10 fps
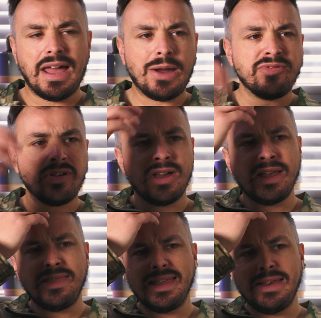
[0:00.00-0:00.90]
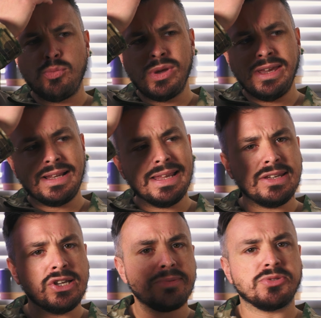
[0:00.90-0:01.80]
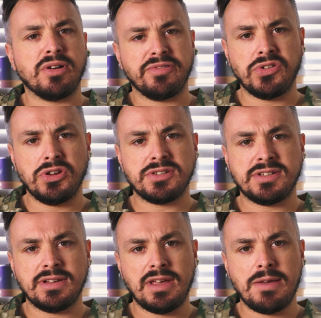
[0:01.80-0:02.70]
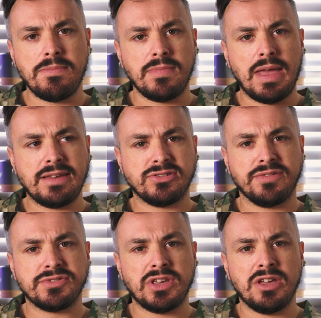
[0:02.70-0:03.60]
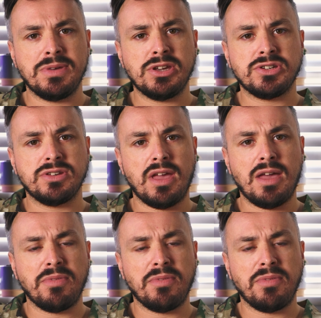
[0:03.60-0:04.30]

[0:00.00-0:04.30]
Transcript: However, in the week leading up to our first airsoft skirmish,